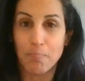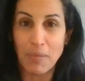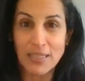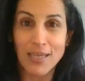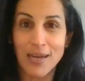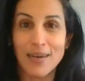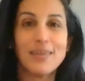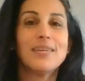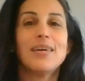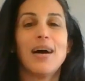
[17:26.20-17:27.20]
buzzer
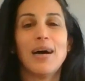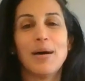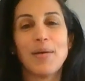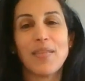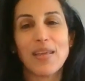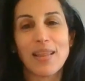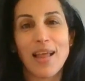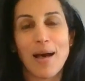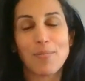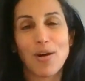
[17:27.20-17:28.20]
and the
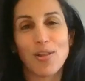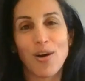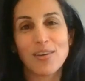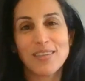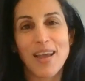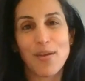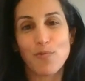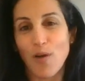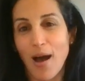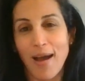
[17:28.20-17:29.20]
alarm clock. Take
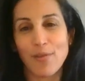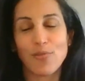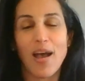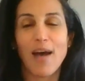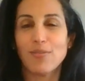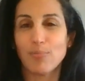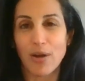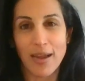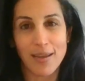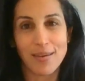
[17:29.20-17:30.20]
5, have a
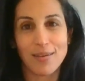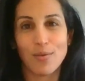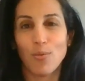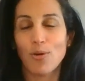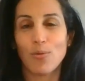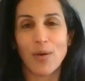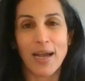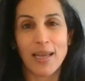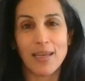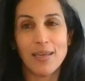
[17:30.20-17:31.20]
break, walk
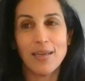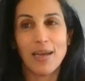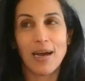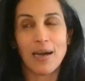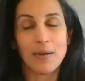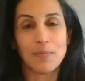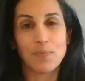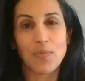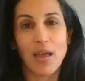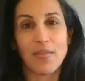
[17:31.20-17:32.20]
away,
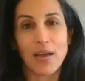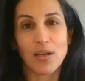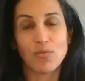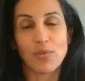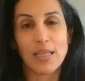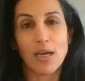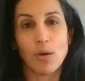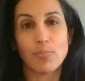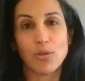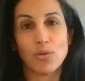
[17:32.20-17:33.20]
and that can really
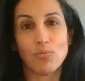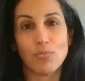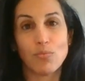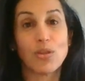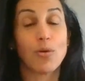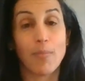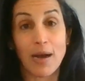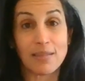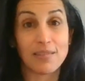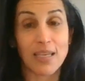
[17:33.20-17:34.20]
help you with your
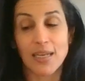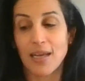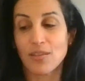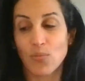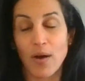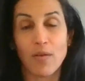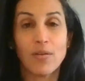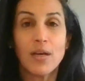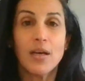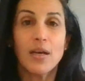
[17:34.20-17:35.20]
mindset as well.
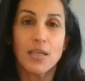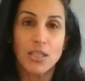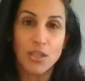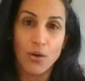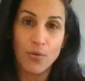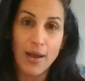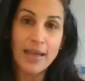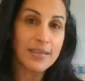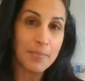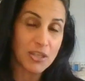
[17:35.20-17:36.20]
So,
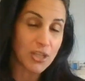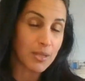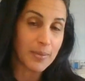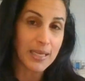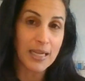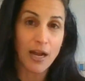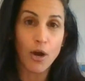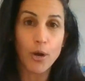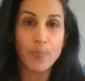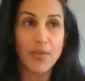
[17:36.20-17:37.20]
as I mentioned at the beginning, I
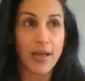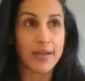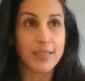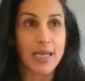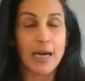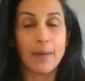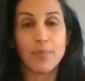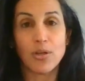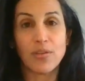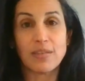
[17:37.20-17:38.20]
hope that
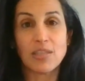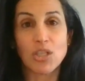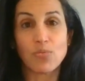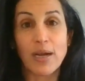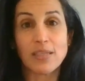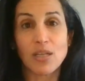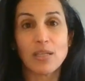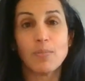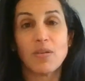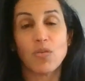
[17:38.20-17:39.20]
this has just raised a
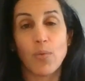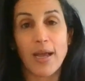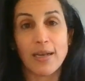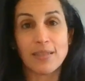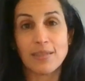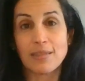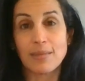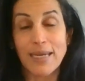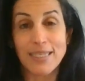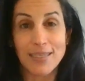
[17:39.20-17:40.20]
little bit of awareness and
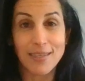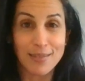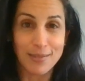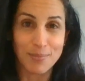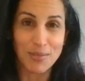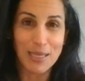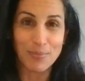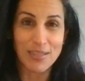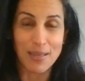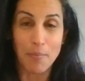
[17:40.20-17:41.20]
some ideas and some
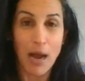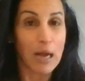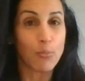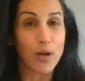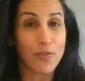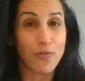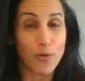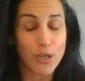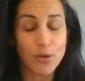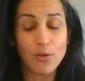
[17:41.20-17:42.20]
tips that might work for
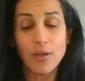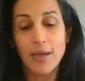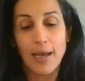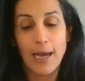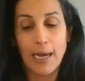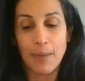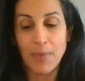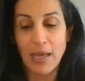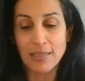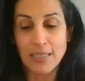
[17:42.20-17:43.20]
you.
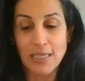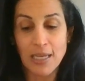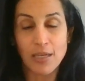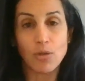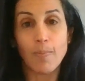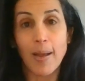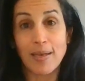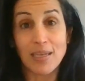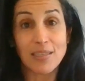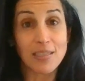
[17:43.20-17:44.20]
As I said, you may
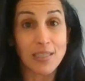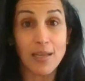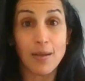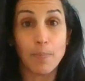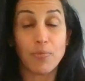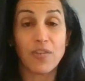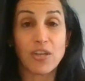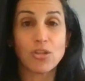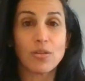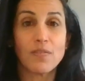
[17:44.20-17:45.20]
need to seek
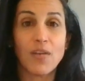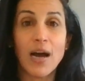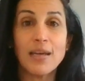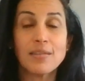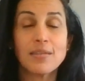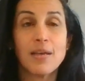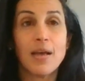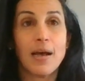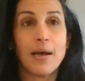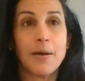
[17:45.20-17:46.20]
professional advice,
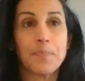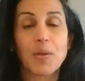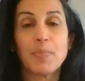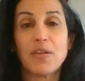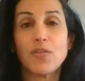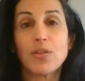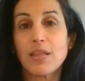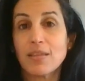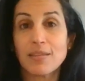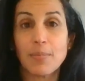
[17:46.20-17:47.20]
but if you
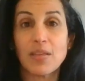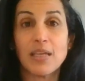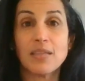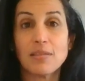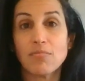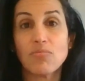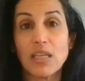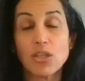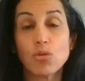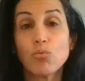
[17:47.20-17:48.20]
think that some of
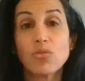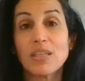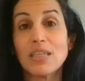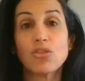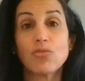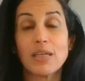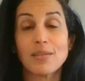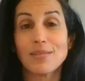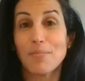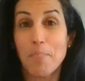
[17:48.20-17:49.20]
these tools and these
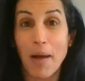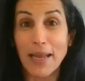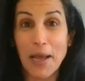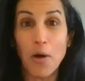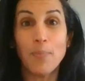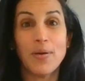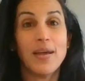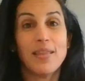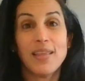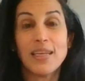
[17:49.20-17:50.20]
tricks might help,
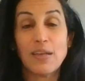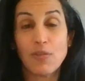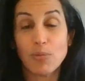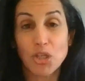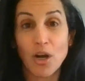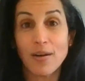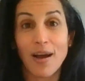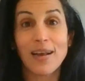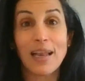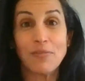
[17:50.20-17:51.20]
then give them a shot.
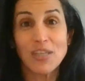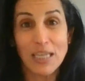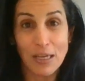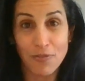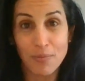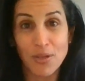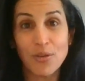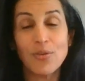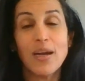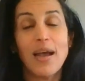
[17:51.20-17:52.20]
I'd love to hear from
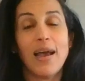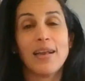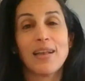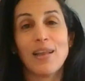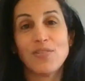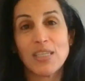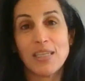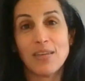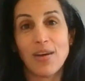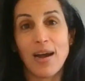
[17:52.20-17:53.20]
you, and I'd love to
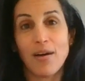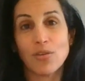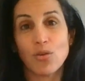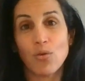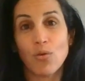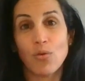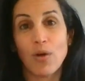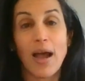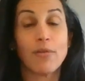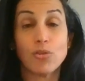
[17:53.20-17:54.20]
hear how
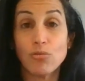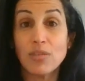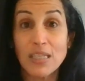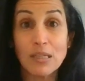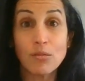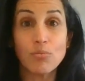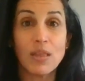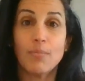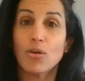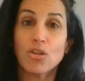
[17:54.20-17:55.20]
you deal with
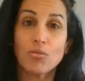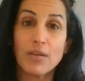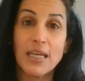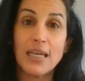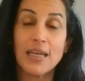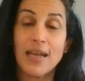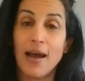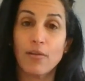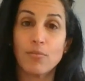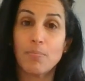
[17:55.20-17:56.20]
emotional eating and
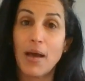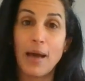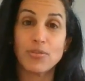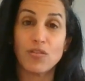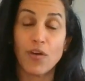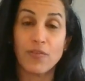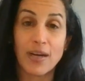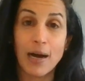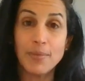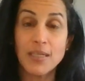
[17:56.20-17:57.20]
how perhaps you've
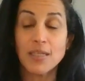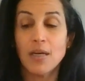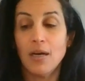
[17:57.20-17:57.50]
overcome it,